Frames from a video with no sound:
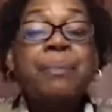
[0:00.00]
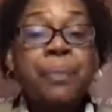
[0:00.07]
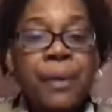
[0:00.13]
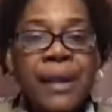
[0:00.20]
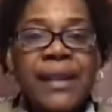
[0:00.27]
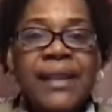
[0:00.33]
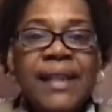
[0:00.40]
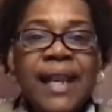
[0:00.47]
and
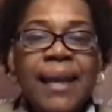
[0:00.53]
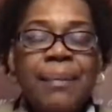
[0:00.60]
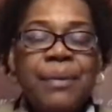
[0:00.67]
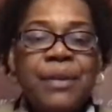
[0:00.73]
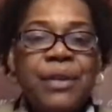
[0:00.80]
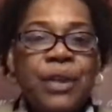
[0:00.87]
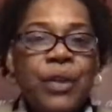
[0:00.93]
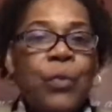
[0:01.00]

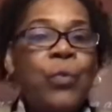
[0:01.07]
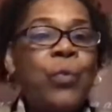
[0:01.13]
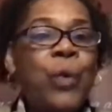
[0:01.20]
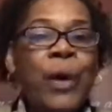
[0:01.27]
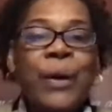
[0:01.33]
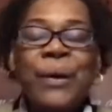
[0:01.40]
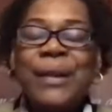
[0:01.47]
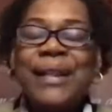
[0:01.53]
precepts
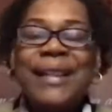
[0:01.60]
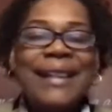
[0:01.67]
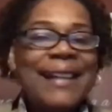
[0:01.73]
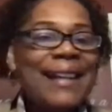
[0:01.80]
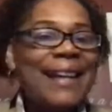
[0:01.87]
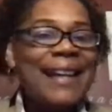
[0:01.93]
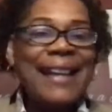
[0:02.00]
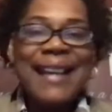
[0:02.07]
work
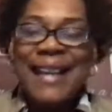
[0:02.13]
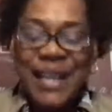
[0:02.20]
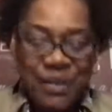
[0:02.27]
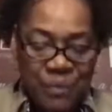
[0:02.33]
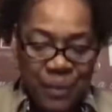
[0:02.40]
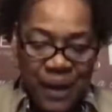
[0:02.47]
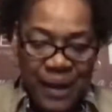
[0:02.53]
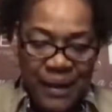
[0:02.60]

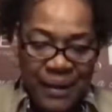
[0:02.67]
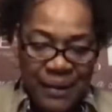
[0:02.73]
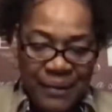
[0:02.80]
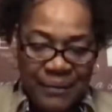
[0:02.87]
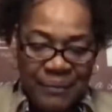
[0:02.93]
anywhere.